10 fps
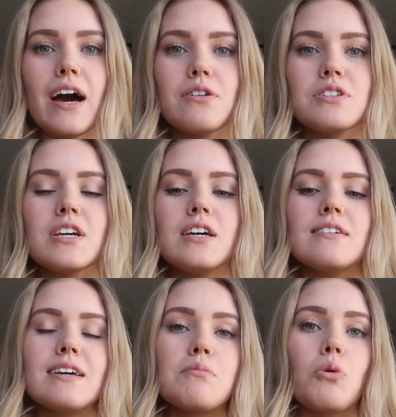out,
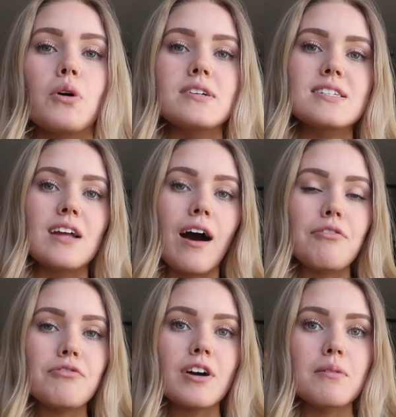like more
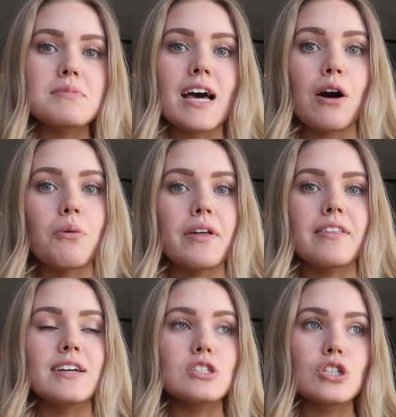stuff comes out
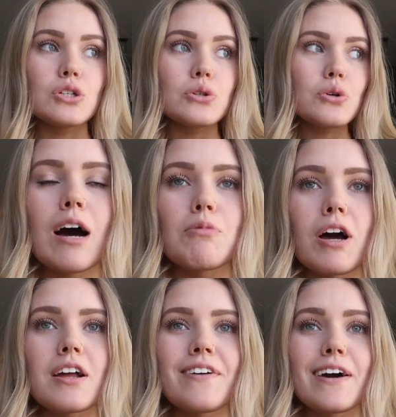with it too. I'm
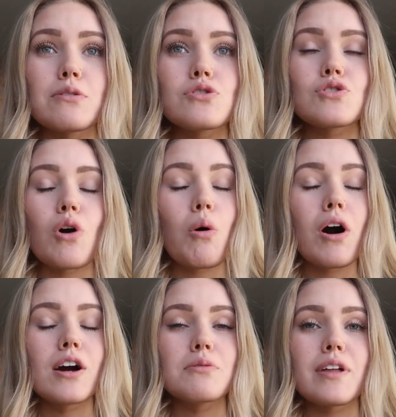not gonna lie, it was so
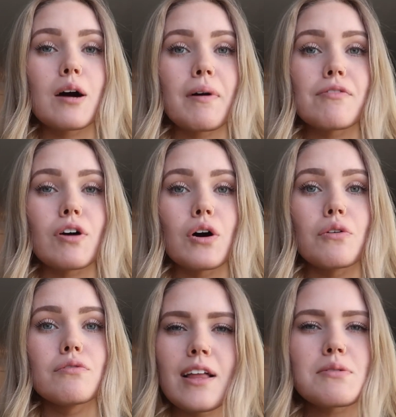hard without my
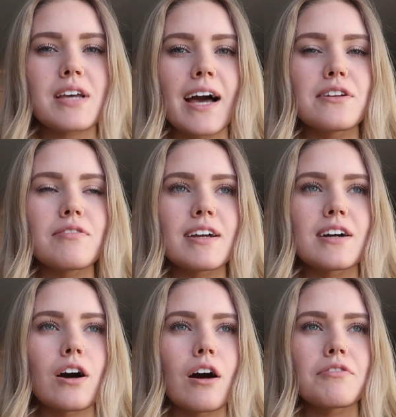phone. That was kind of like
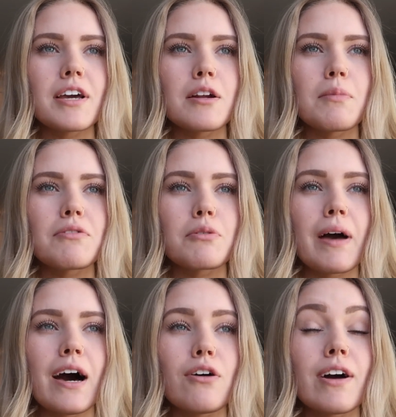a coffee enema from
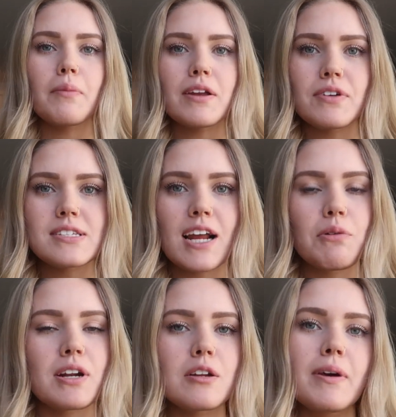hell. The main reason I
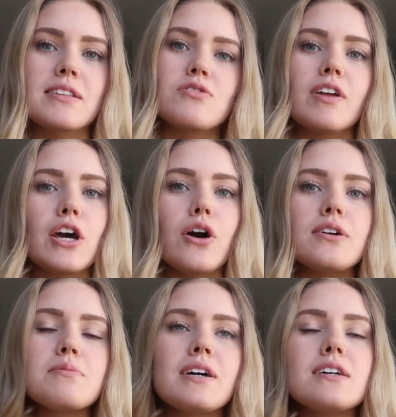wanted to make this video
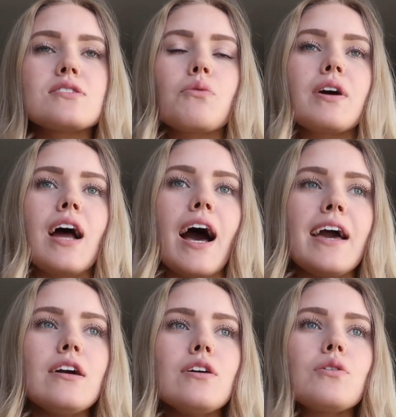is because when
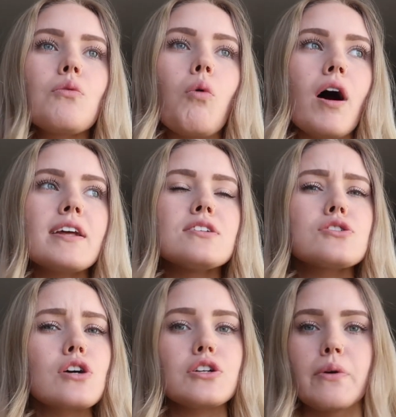I wanted to
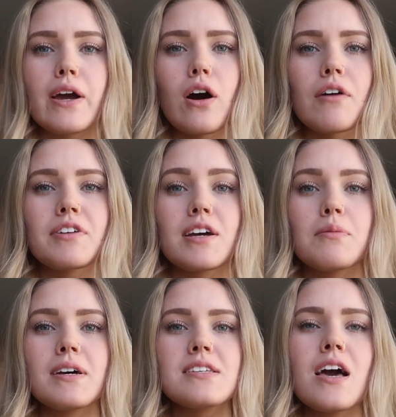start doing coffee
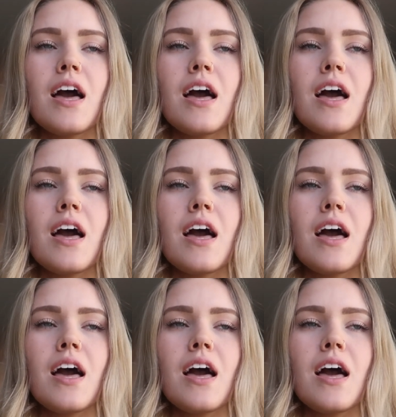enemas,